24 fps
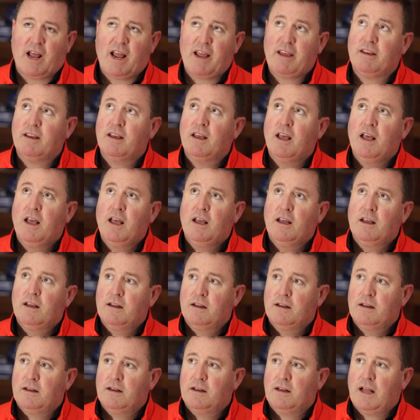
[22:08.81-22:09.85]
I
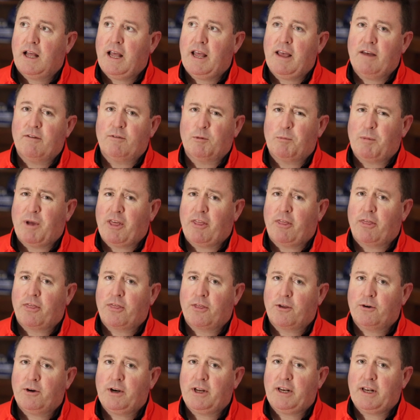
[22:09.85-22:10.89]
have about
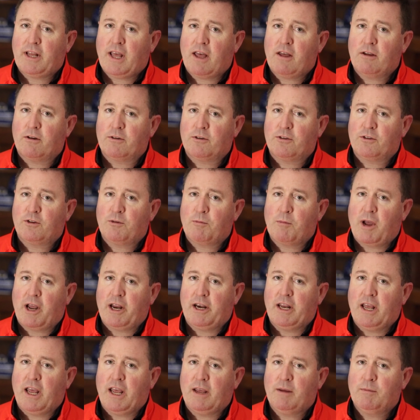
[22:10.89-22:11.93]
$30 to my
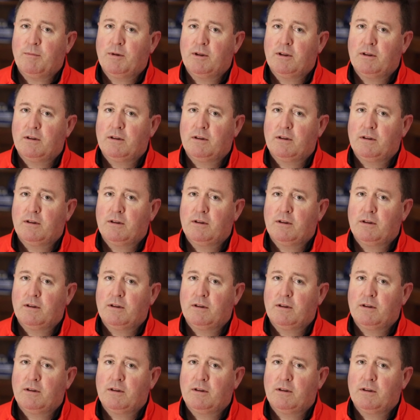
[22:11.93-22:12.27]
name,